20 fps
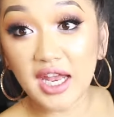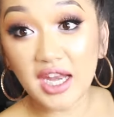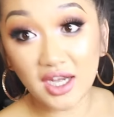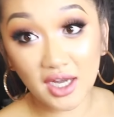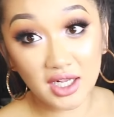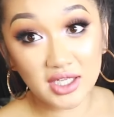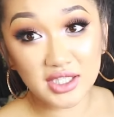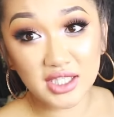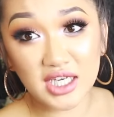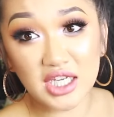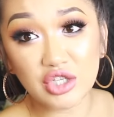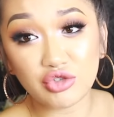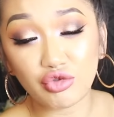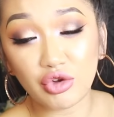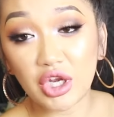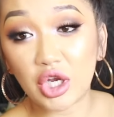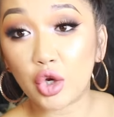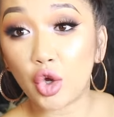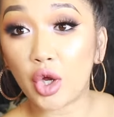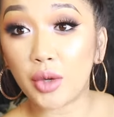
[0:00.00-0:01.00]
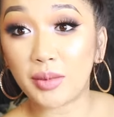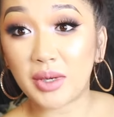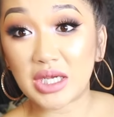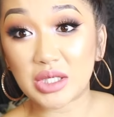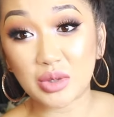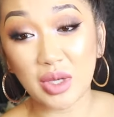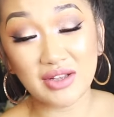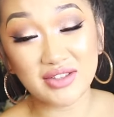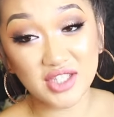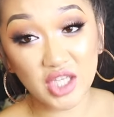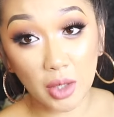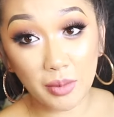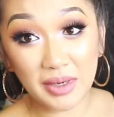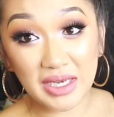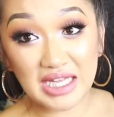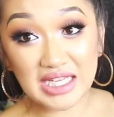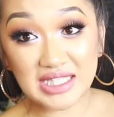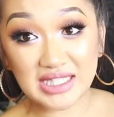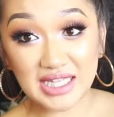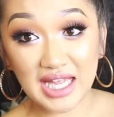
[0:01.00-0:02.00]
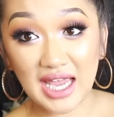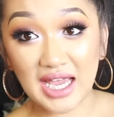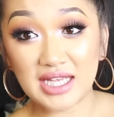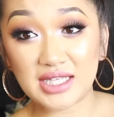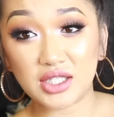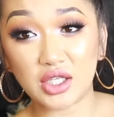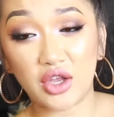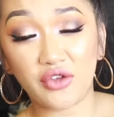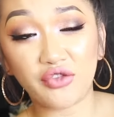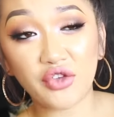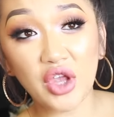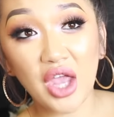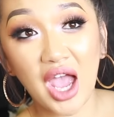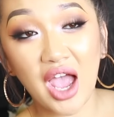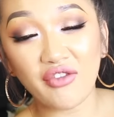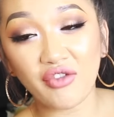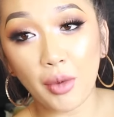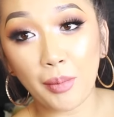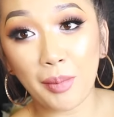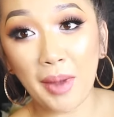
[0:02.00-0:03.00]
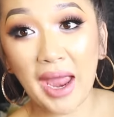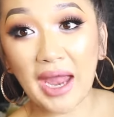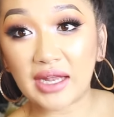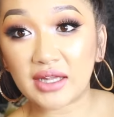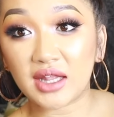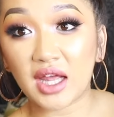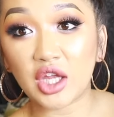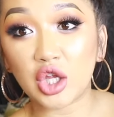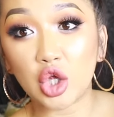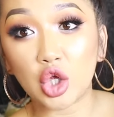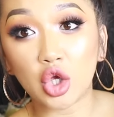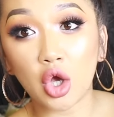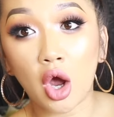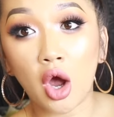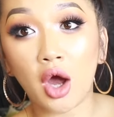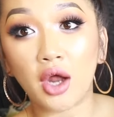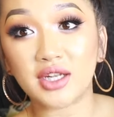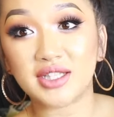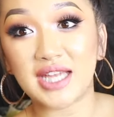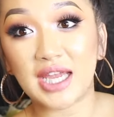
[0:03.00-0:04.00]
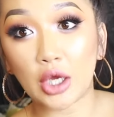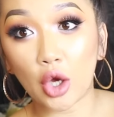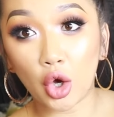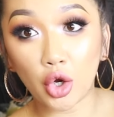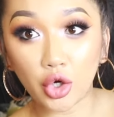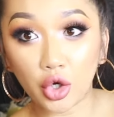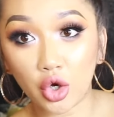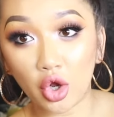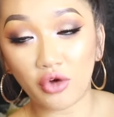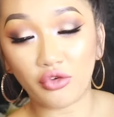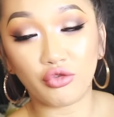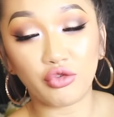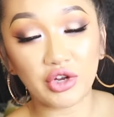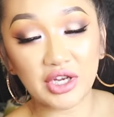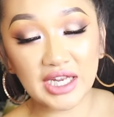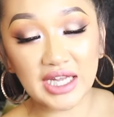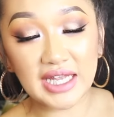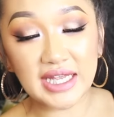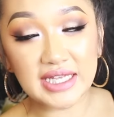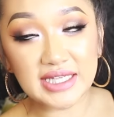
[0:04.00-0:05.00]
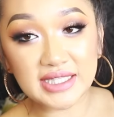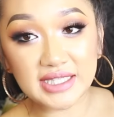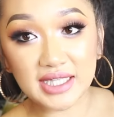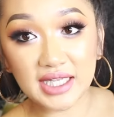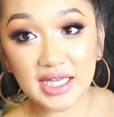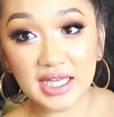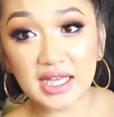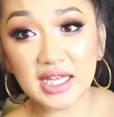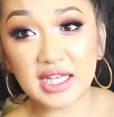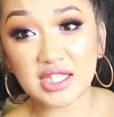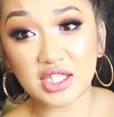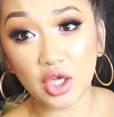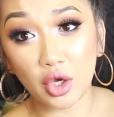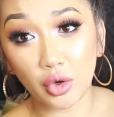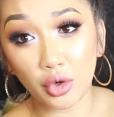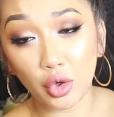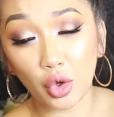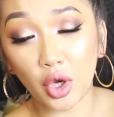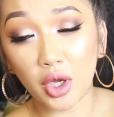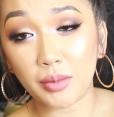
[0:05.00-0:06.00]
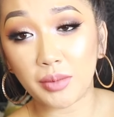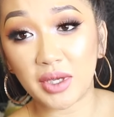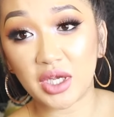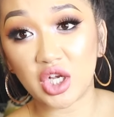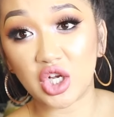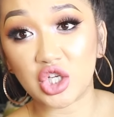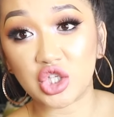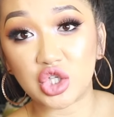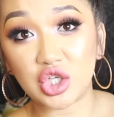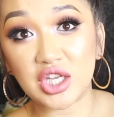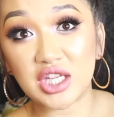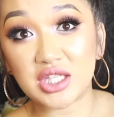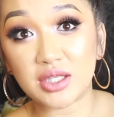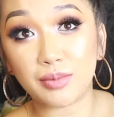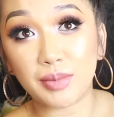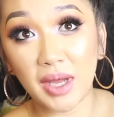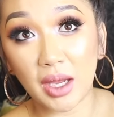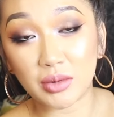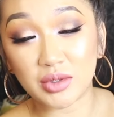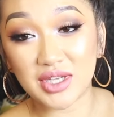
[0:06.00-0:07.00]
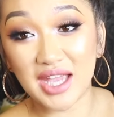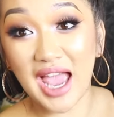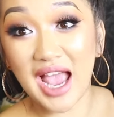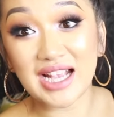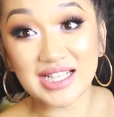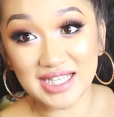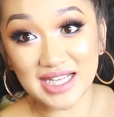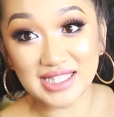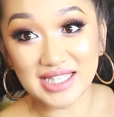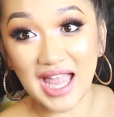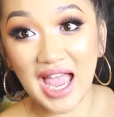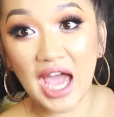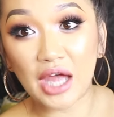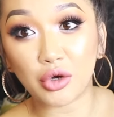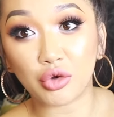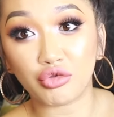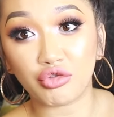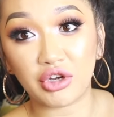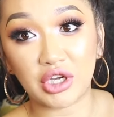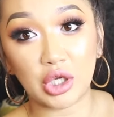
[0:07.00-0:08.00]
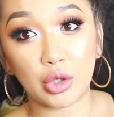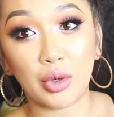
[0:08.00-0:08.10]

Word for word: In London, it's really annoying because we have so many stairs. So if you have a bag that you can't take on and off really easily, it's so annoying because you need to be able to access the handle really